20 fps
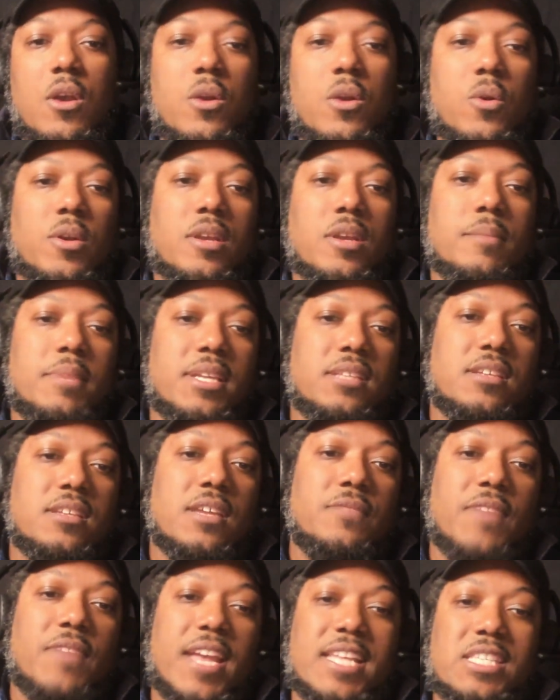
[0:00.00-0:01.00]
who are committed to
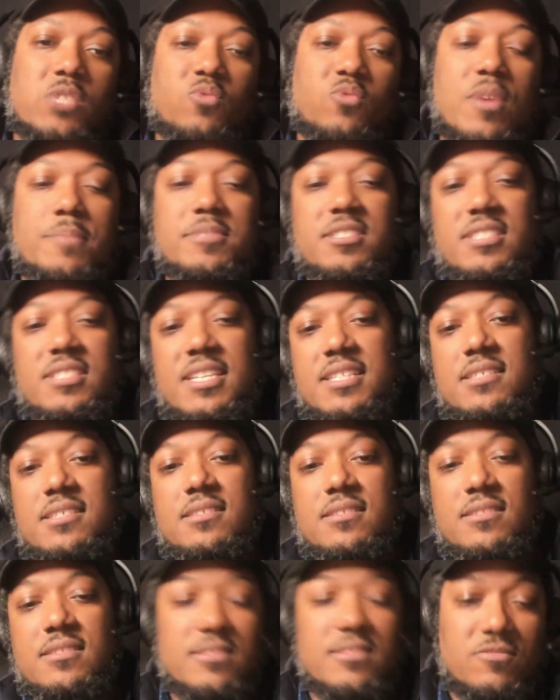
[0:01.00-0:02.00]
advancing
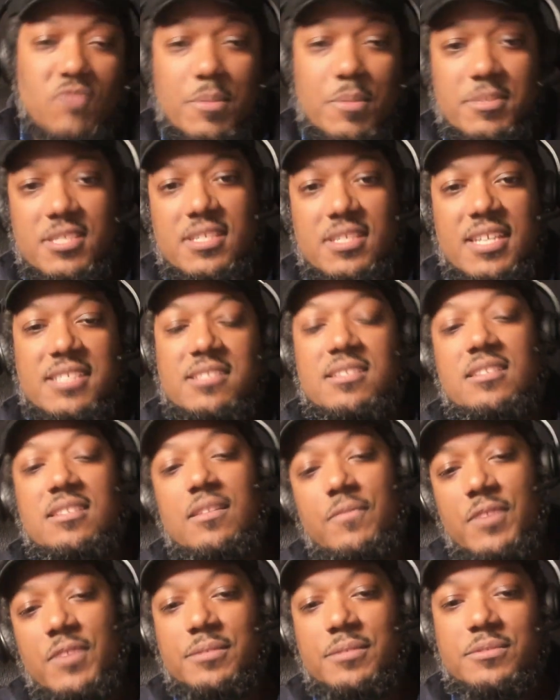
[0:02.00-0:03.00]
representation in
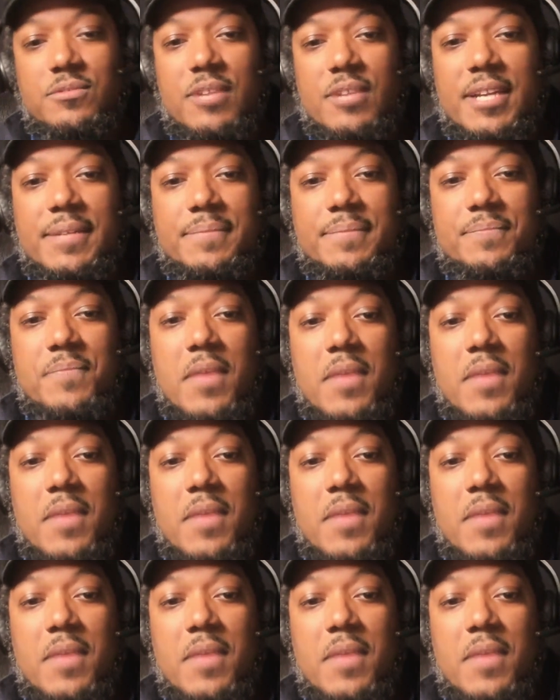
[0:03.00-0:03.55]
the field, right?